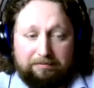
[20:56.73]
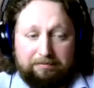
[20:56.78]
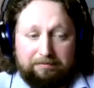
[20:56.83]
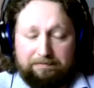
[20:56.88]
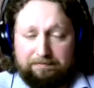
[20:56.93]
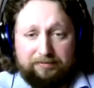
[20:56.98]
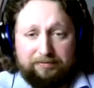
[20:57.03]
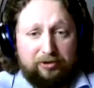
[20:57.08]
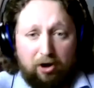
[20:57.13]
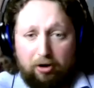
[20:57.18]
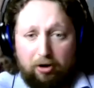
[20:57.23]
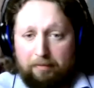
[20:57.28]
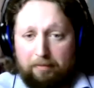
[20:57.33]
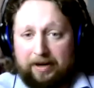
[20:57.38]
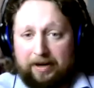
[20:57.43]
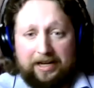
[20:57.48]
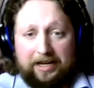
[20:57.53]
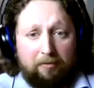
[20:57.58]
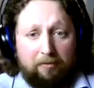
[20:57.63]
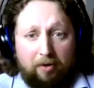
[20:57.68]

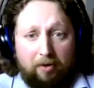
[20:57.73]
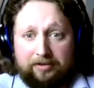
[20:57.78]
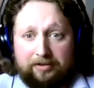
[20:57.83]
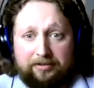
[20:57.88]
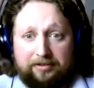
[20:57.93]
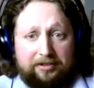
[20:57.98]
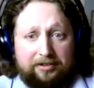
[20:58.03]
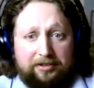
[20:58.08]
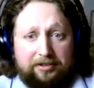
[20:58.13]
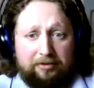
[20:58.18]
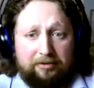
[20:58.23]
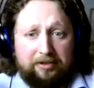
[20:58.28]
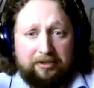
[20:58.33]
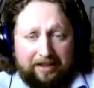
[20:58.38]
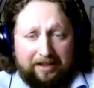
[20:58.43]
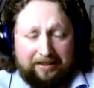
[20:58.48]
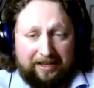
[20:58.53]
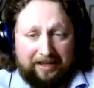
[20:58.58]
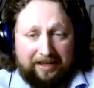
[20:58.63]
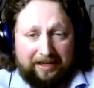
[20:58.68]
Nobody wants to do nothing.